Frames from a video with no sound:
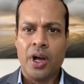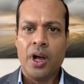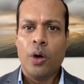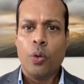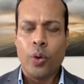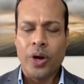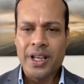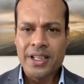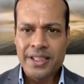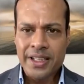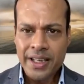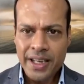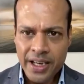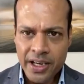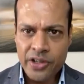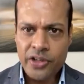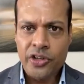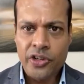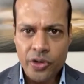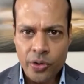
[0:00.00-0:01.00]
What is an
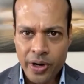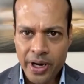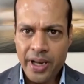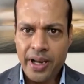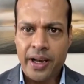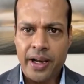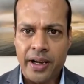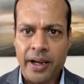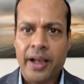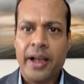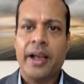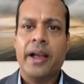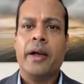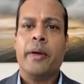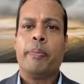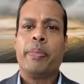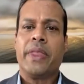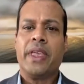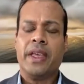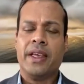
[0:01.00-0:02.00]
issue here
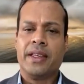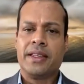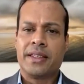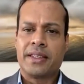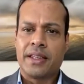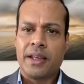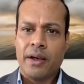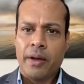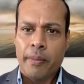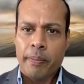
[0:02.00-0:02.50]
is